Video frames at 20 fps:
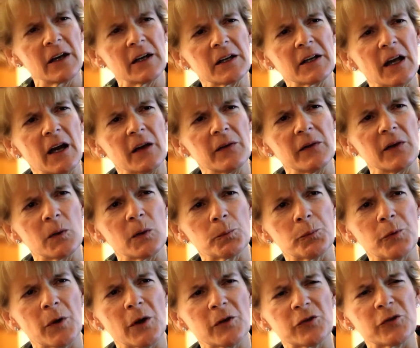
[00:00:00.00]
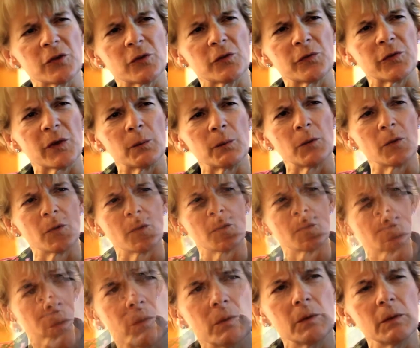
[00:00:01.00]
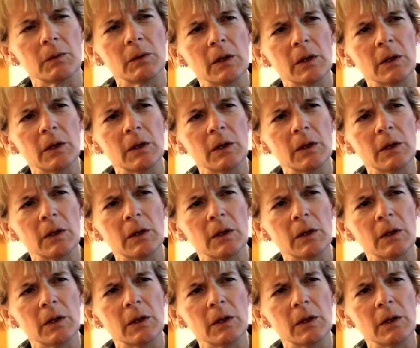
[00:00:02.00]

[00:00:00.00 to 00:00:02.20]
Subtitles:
with other people, it certainly has been